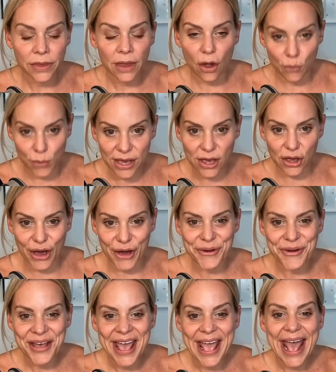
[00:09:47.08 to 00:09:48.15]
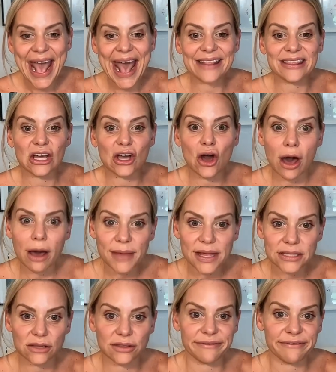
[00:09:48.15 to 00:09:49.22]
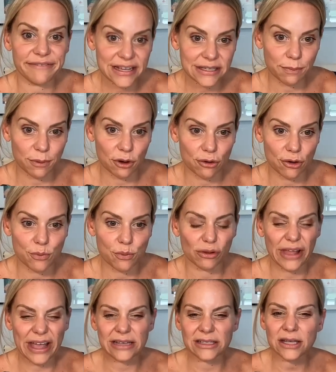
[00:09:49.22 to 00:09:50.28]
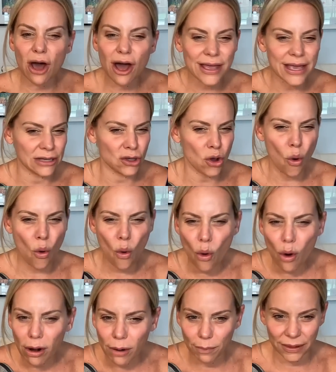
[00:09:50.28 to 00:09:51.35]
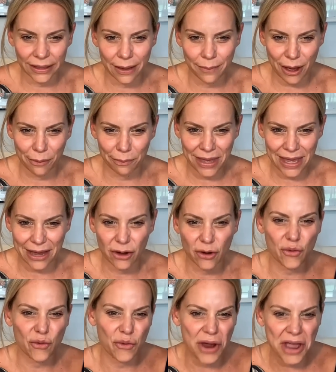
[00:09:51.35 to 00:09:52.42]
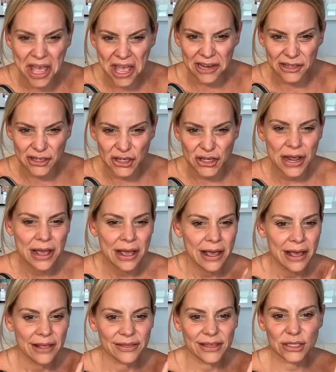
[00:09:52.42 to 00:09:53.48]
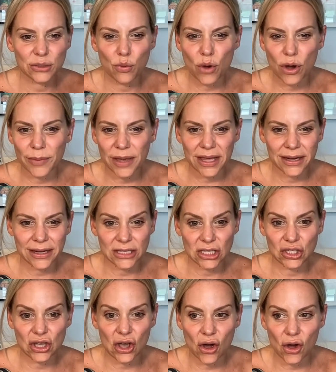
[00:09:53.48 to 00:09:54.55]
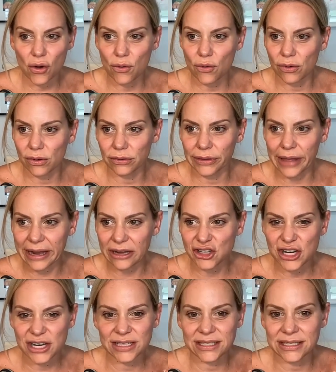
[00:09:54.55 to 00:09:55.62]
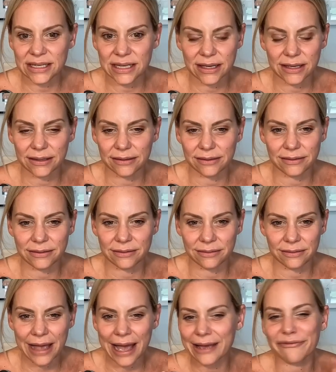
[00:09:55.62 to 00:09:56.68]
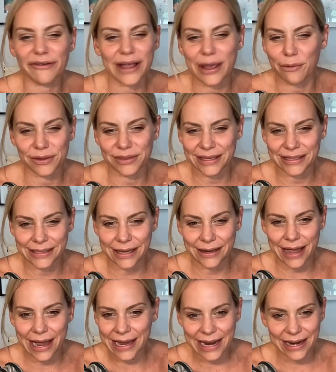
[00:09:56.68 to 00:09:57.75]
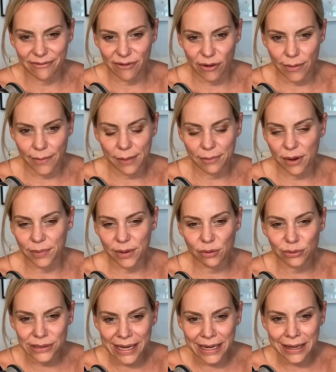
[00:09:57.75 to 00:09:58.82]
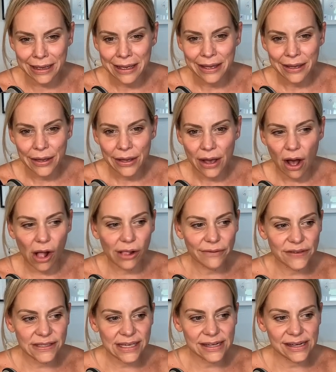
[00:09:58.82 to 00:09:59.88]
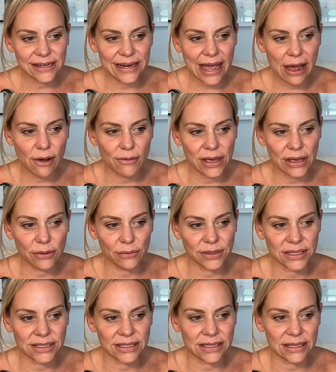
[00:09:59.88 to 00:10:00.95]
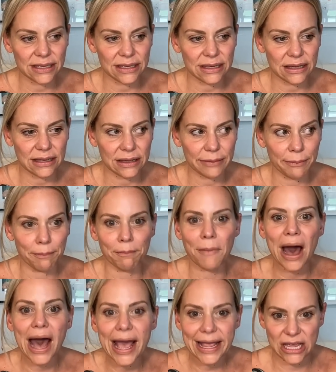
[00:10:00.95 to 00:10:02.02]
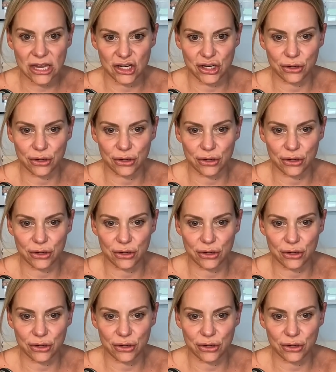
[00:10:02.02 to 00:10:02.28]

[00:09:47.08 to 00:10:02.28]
a week ago, and the comments on the Facebook group were like talking horribly about me. Cringe. This woman is so like, she needs to, I forget what they said. I can't even remember, but it was like all of a sudden now it was my issue.